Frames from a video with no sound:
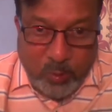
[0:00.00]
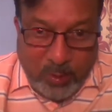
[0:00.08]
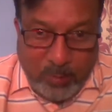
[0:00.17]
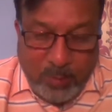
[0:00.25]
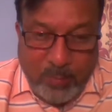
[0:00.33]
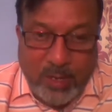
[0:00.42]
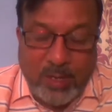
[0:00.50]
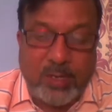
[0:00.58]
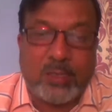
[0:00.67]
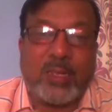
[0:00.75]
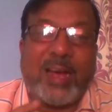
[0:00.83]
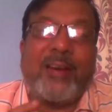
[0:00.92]
You remember
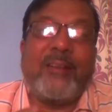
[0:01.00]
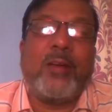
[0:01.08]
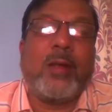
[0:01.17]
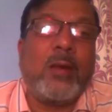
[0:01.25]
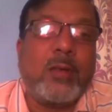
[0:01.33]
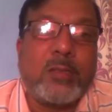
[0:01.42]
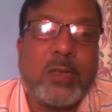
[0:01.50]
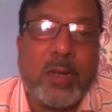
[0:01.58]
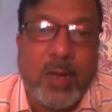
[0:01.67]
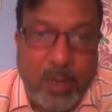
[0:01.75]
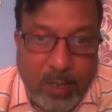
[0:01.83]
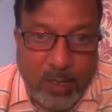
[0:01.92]
it as awareness.
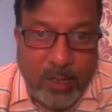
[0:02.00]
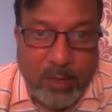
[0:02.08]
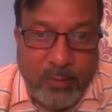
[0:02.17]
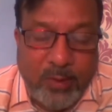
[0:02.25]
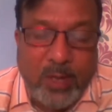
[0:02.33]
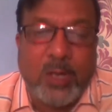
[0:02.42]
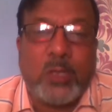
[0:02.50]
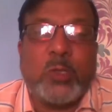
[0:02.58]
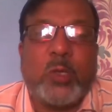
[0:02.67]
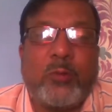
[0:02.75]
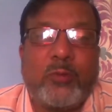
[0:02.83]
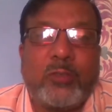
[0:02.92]
Creating an
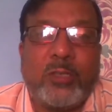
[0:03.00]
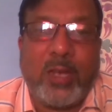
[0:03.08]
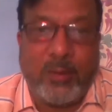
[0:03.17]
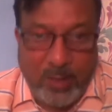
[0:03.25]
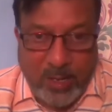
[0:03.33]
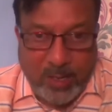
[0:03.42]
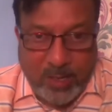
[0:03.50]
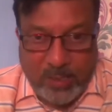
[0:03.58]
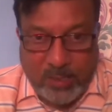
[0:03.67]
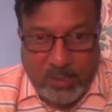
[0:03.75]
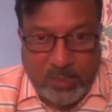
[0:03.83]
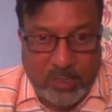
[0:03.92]
awareness of saving
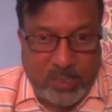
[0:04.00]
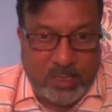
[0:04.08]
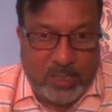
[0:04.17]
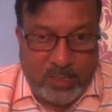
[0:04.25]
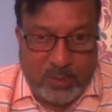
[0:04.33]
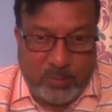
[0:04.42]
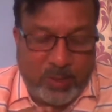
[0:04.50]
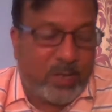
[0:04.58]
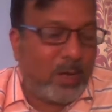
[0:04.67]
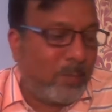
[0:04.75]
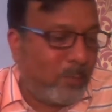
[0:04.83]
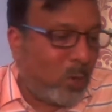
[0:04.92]
electricity is
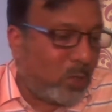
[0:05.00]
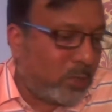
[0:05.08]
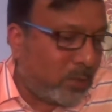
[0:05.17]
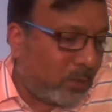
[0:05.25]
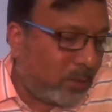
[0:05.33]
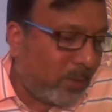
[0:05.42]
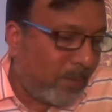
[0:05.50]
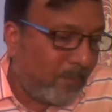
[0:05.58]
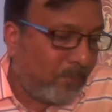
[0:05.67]
very important.